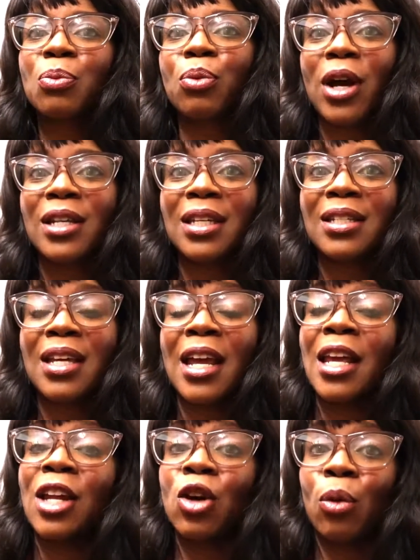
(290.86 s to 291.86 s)
presence
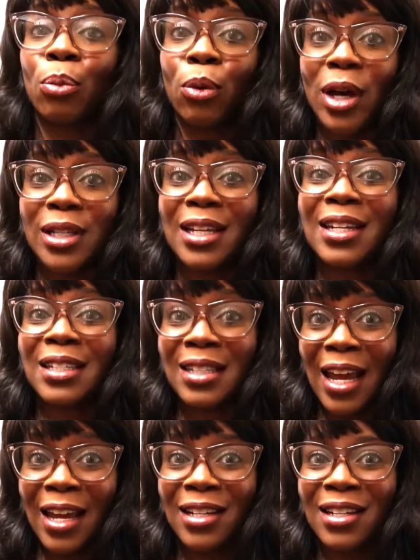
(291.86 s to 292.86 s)
and in your present
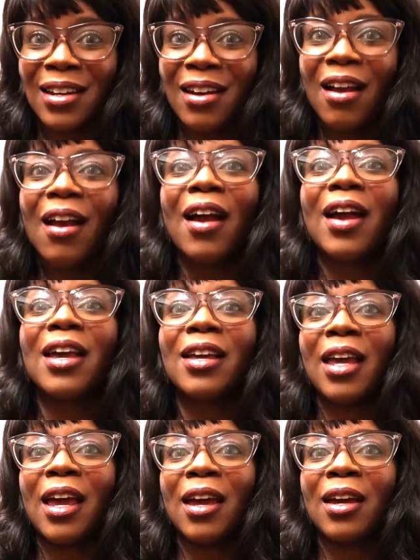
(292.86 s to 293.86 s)
state, he
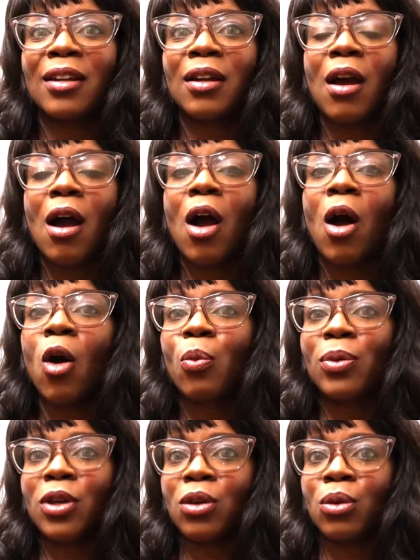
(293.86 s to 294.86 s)
can
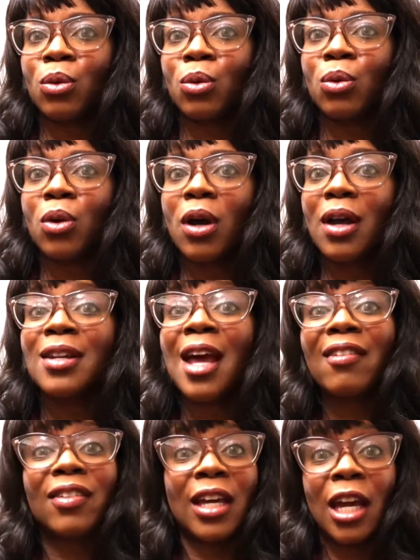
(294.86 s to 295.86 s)
help you
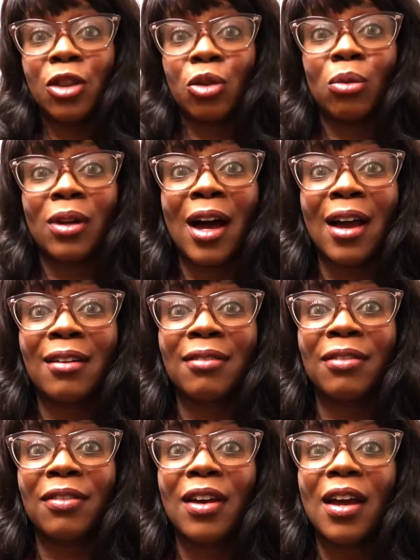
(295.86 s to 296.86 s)
navigate through
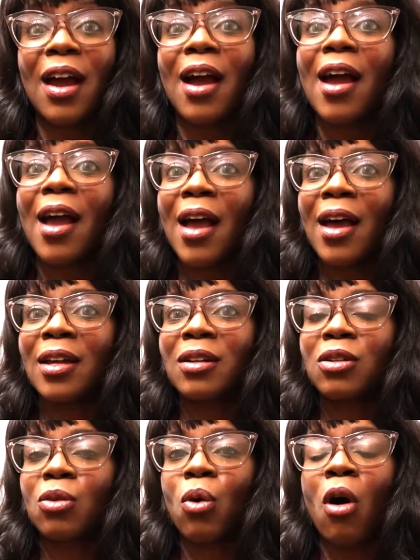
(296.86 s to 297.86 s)
life,
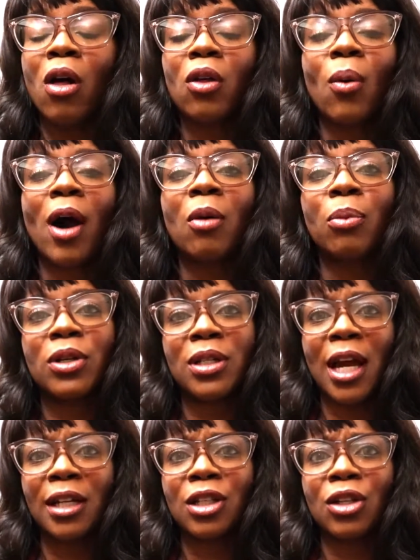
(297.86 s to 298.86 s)
and all the while
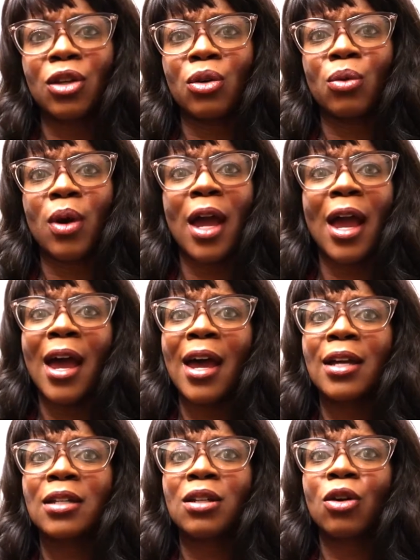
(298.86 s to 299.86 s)
protecting you
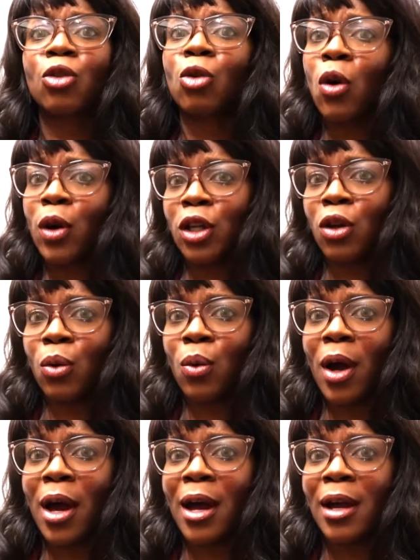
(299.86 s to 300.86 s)
and growing
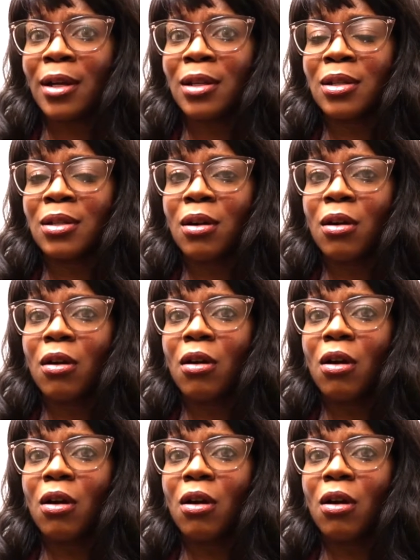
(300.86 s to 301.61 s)
you as